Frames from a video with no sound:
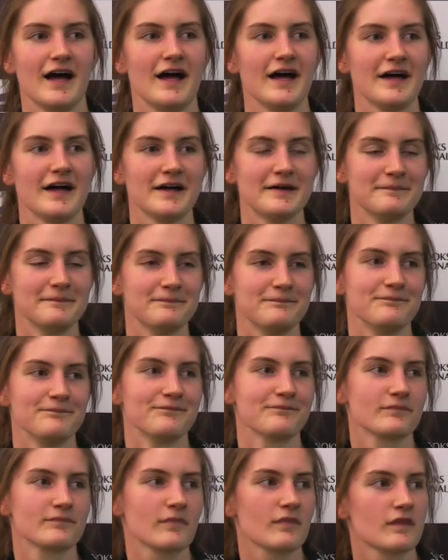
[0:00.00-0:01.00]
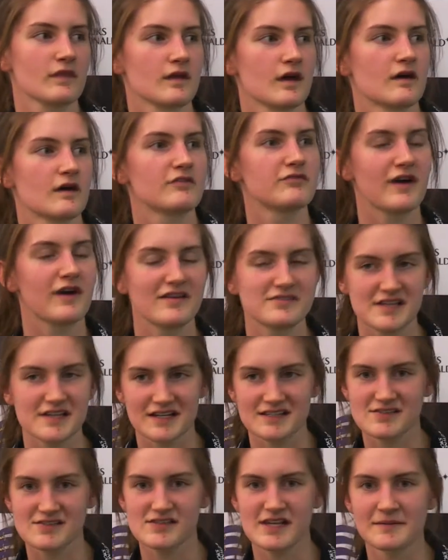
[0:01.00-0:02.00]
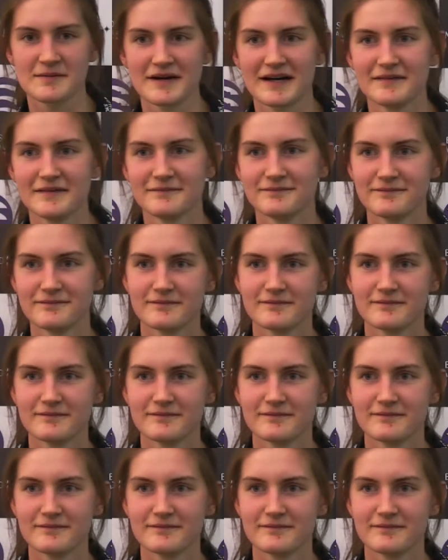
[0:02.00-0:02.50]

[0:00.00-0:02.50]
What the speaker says: 5 Seconds of Summer.